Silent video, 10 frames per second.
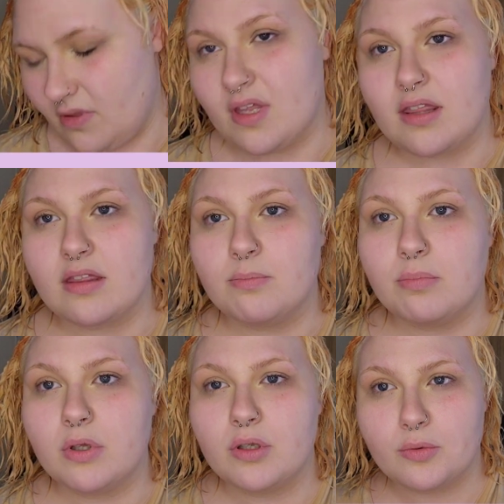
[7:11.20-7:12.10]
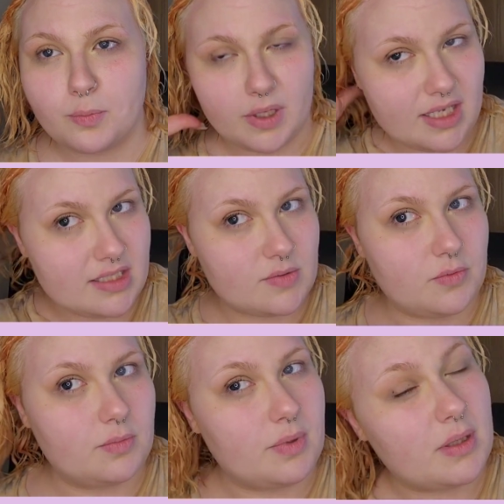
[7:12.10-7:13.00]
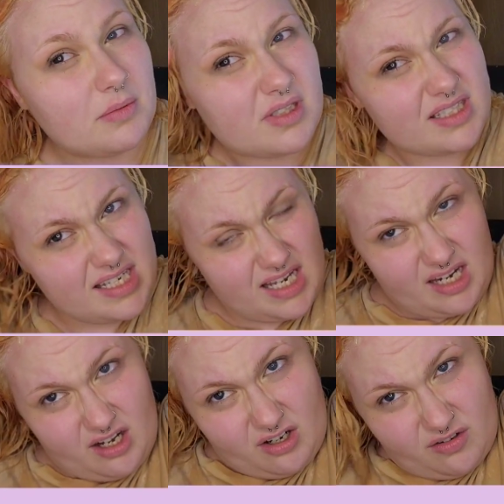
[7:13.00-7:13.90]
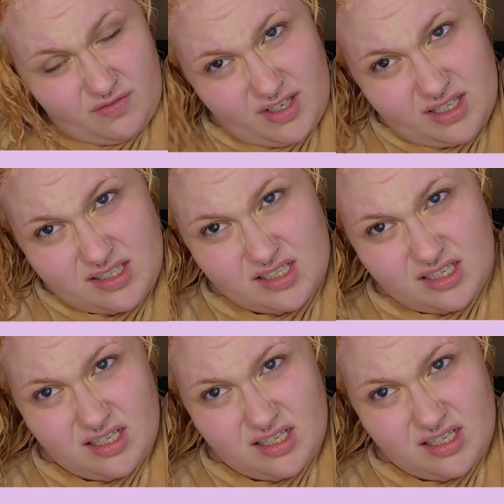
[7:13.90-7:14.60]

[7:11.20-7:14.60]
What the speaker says: that the blue base will be able to take care of it.